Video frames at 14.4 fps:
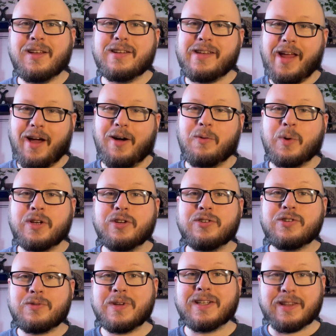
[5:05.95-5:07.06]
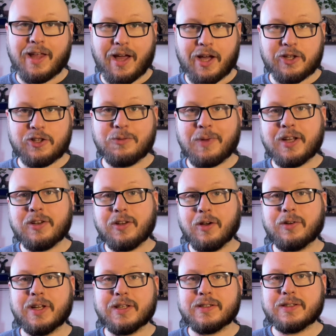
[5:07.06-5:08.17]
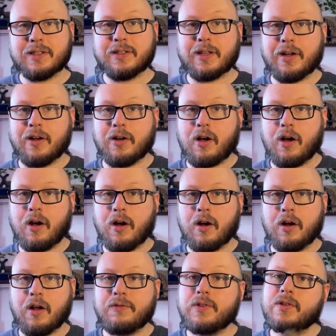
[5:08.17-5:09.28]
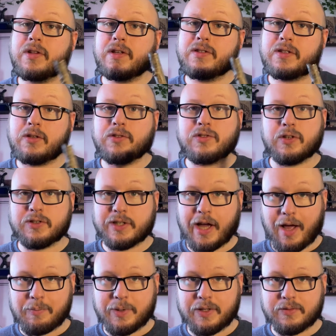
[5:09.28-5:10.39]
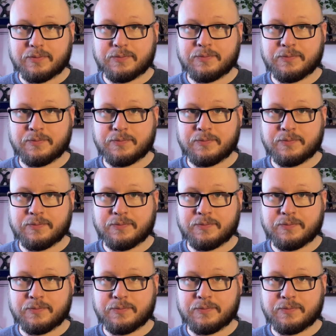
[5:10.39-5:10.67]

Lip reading: Now, when you're doing that, you might notice that there are a few things that'll start to happen.